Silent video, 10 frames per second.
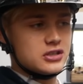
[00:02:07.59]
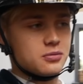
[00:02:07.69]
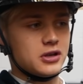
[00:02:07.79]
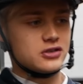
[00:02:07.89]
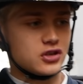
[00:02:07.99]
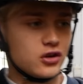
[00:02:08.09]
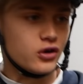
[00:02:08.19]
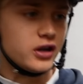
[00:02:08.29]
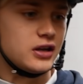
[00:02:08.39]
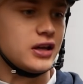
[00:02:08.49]
he's a bit
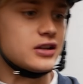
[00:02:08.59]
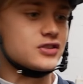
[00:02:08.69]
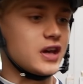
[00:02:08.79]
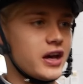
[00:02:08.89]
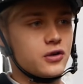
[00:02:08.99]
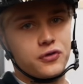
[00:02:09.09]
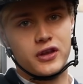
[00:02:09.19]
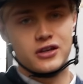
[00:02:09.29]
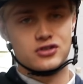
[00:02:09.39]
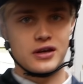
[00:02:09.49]
insecure that he gets scared of
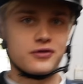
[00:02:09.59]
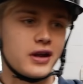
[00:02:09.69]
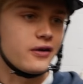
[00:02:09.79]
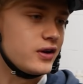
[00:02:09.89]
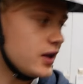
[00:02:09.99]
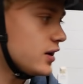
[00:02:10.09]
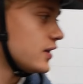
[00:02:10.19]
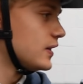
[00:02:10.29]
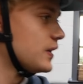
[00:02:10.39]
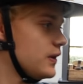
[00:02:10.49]
things every now and then.
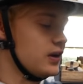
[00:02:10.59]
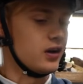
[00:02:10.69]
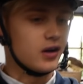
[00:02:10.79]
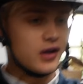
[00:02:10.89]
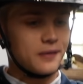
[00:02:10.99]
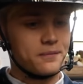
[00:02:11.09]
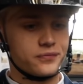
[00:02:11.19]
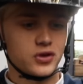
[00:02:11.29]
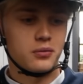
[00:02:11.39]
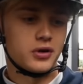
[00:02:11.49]
Um,
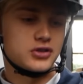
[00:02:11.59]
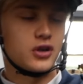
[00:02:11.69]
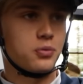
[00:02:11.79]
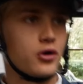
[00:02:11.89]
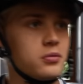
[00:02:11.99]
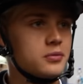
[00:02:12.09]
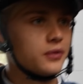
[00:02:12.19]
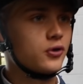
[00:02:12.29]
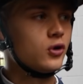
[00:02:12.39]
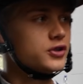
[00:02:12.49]
but it's not a problem,
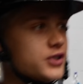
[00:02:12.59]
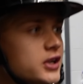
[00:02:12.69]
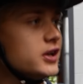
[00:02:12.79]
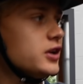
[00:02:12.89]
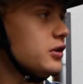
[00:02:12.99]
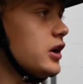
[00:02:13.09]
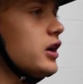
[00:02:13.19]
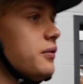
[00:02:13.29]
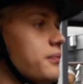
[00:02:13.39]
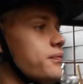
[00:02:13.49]
of course.
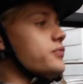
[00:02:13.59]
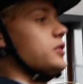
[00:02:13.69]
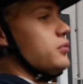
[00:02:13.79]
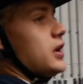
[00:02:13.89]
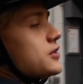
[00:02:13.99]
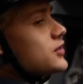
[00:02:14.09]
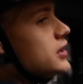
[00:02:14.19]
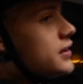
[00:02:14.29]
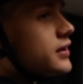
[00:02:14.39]
Um, but let's see.